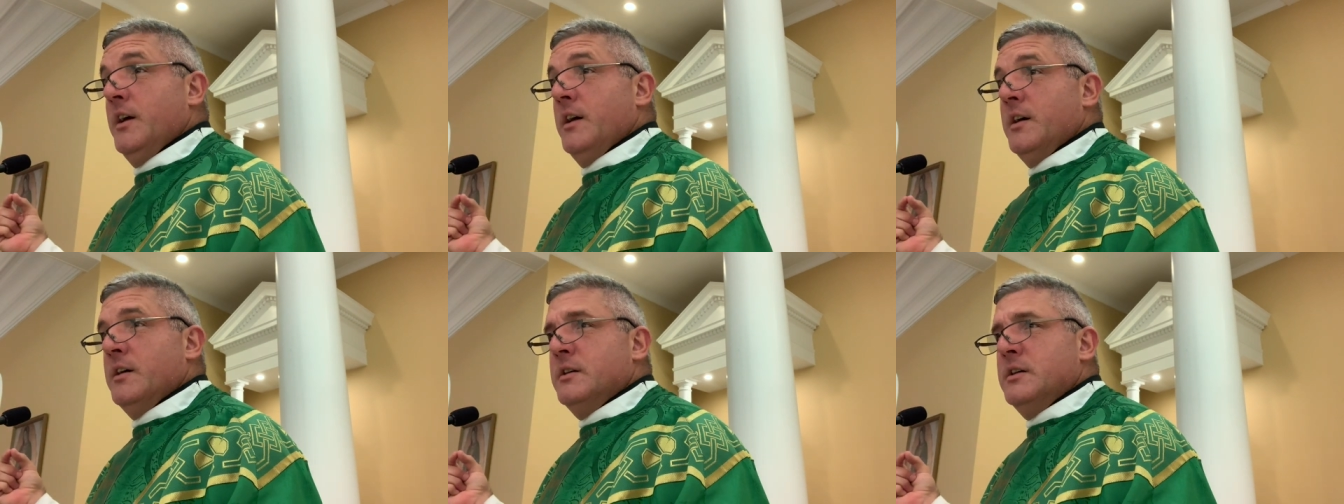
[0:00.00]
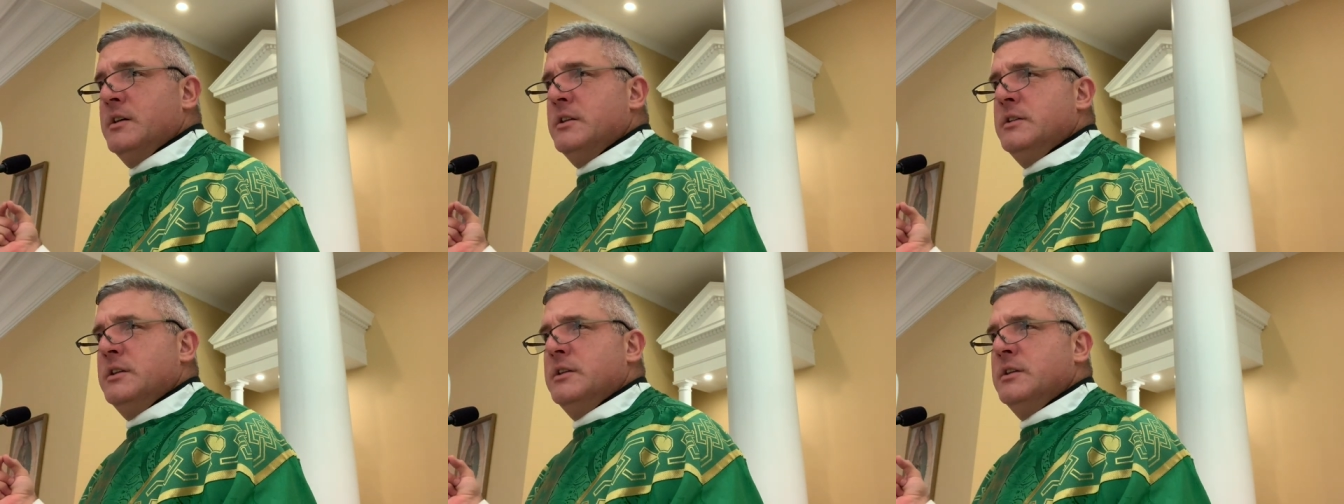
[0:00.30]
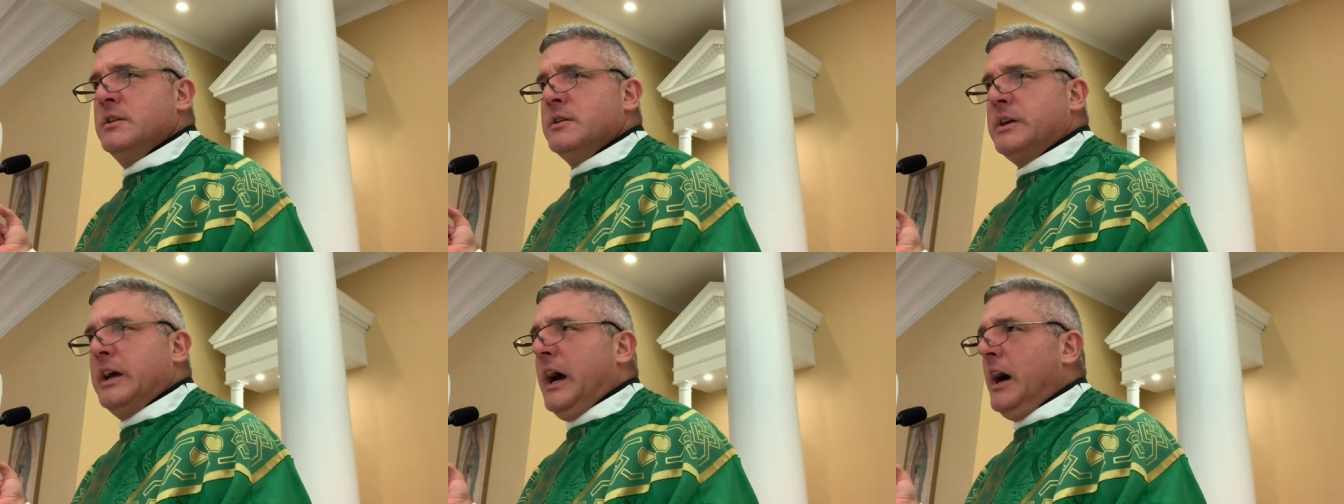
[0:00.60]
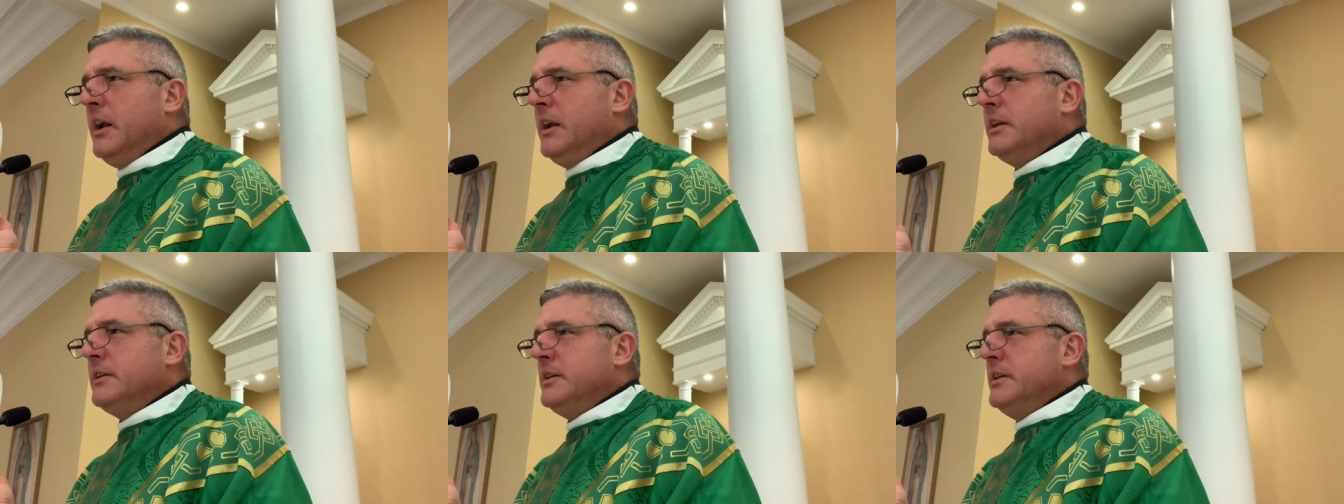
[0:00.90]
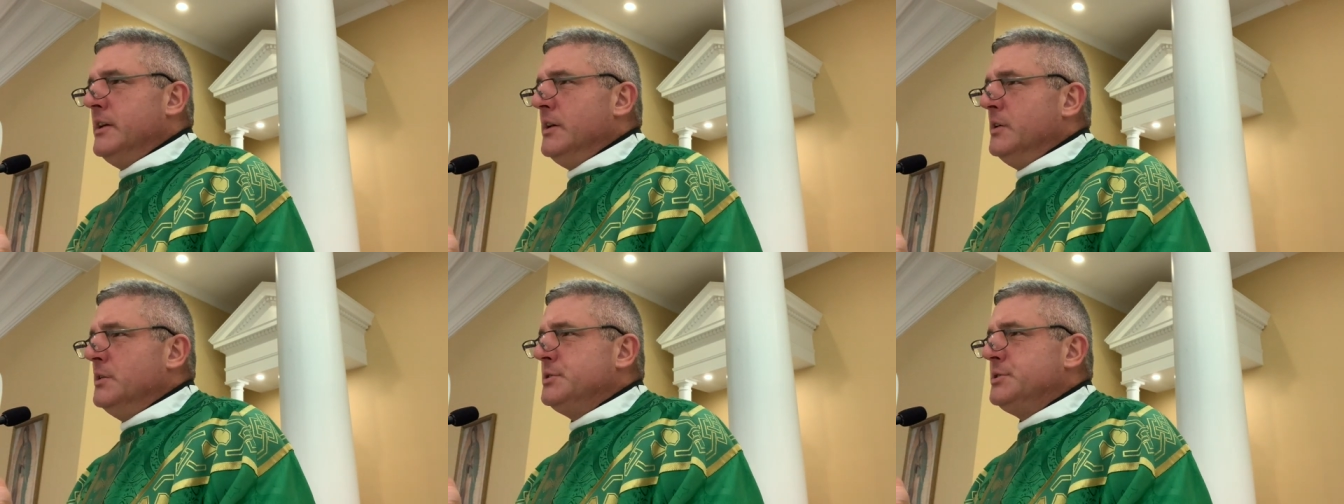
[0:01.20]
Uh, and then look out at
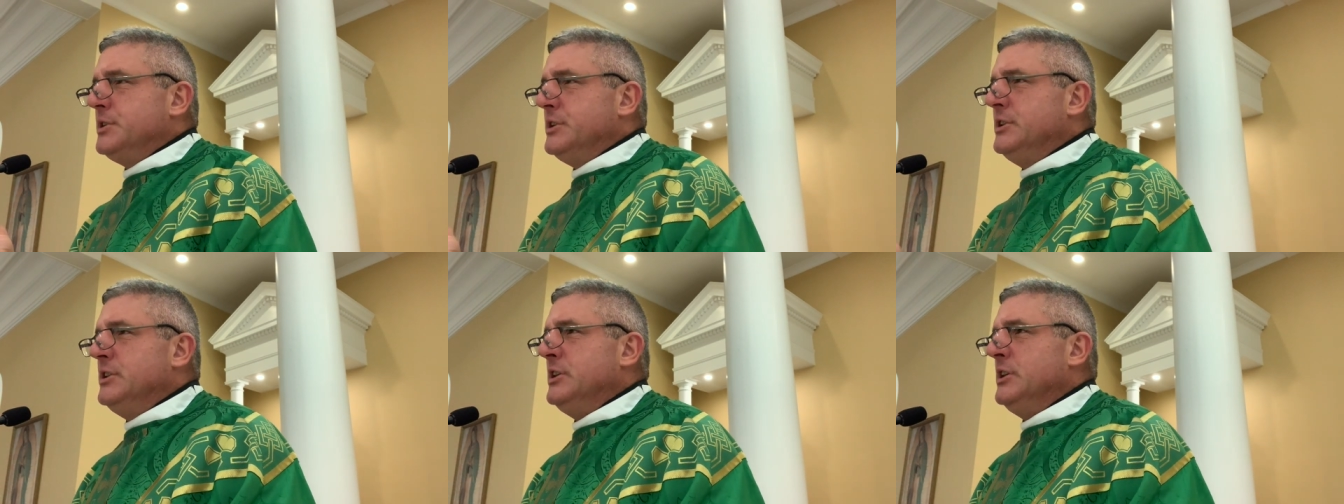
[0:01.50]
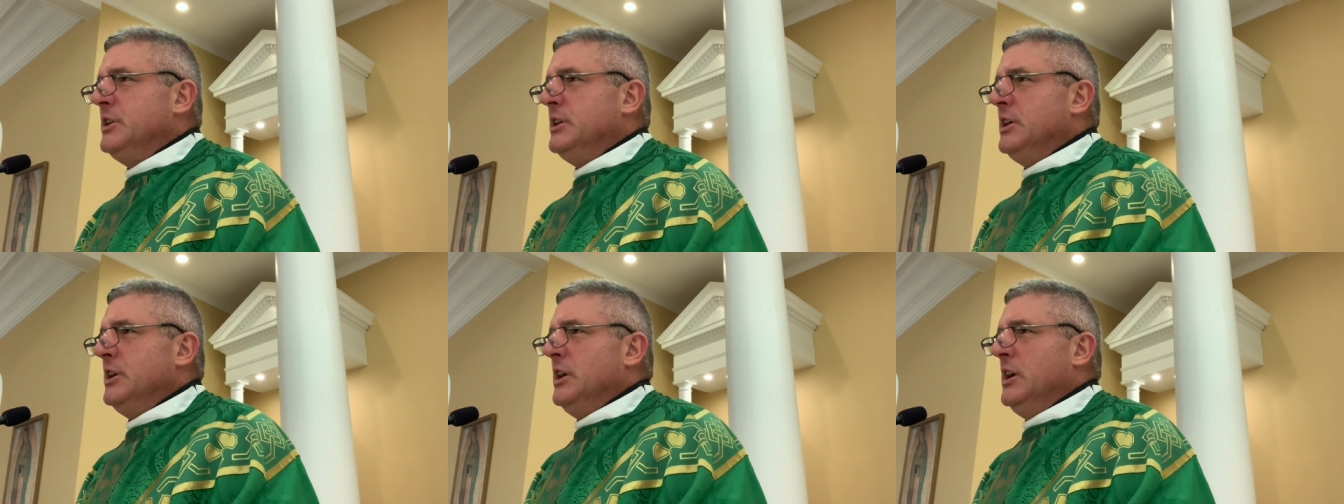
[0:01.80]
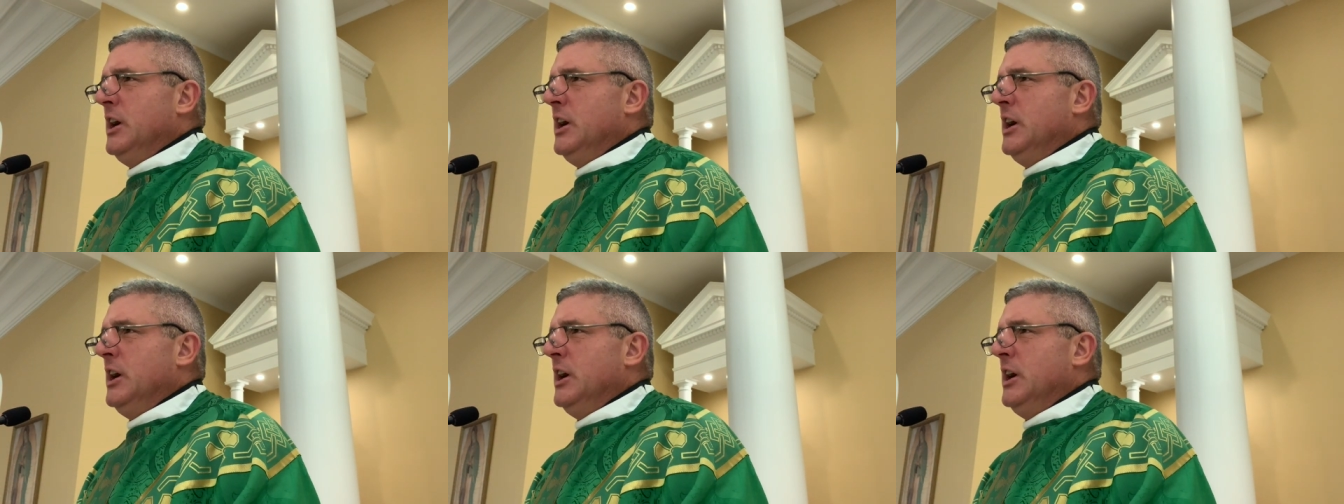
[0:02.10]
the ocean.